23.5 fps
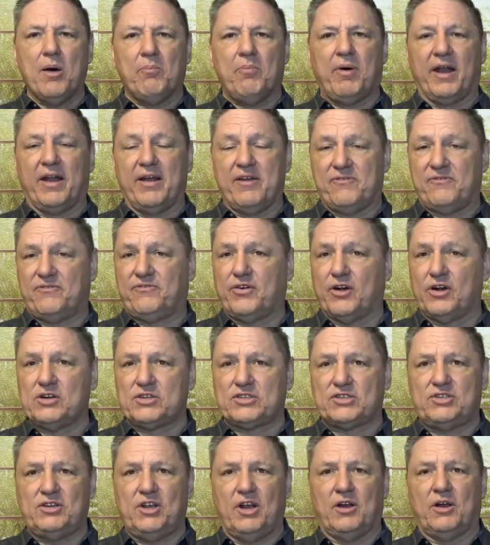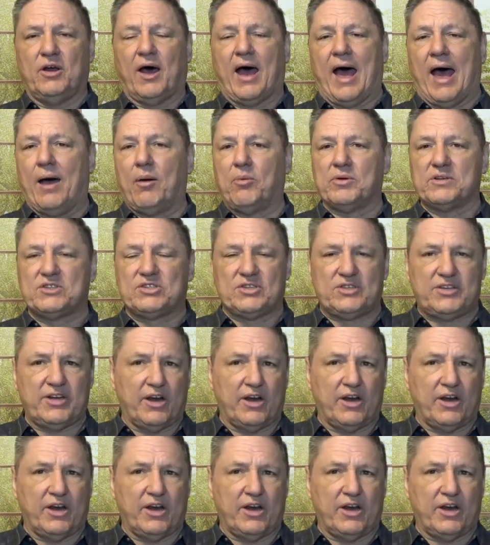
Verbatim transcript: but at first, you know, I was